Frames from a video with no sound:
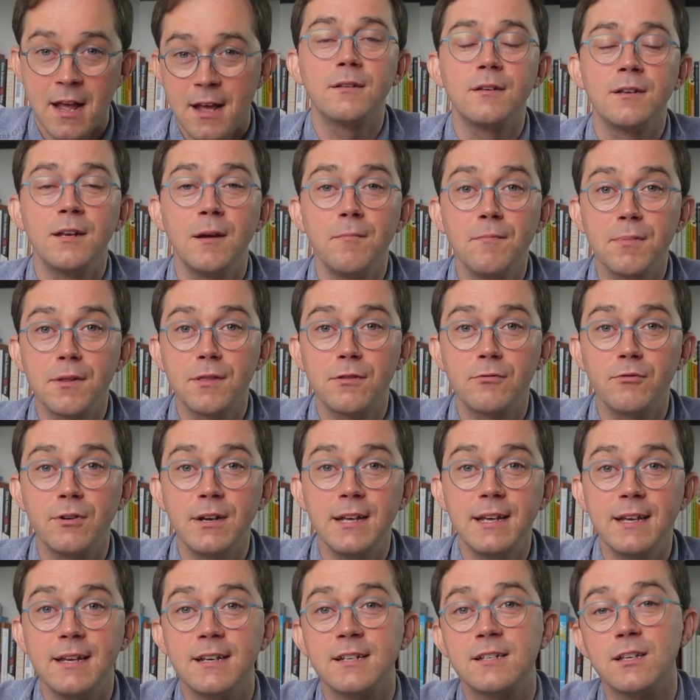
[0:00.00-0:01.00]
Number
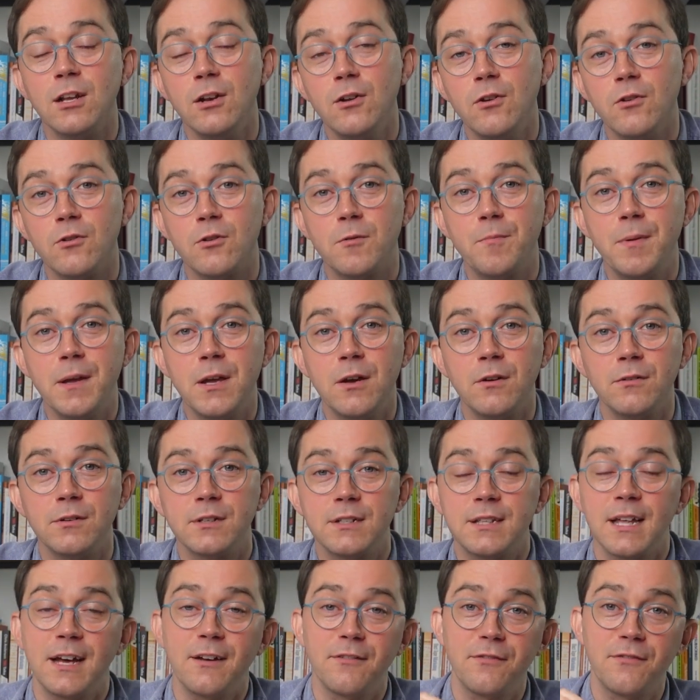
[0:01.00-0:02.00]
3 is to look beyond
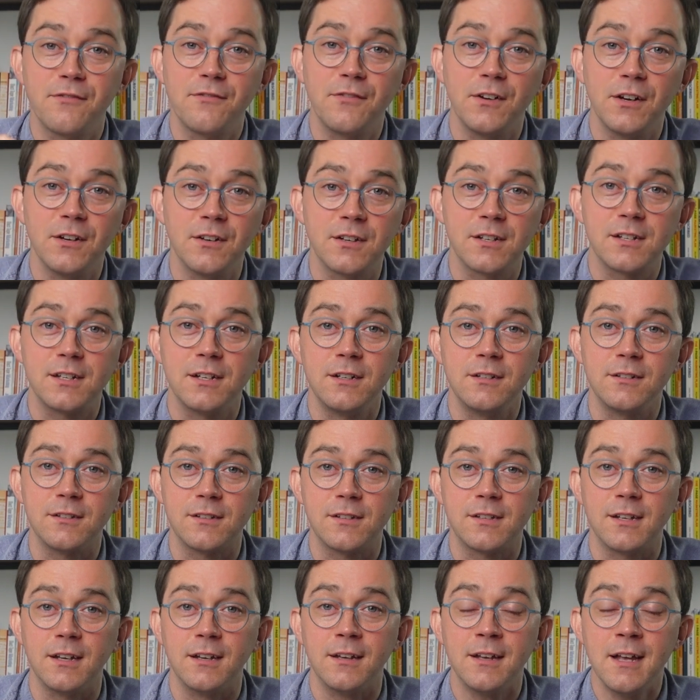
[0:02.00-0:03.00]
that first
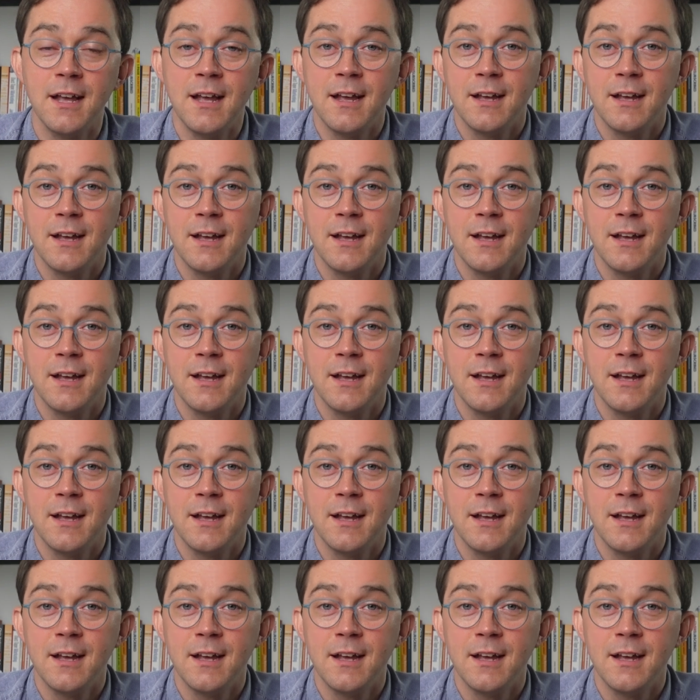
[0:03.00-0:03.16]
answer.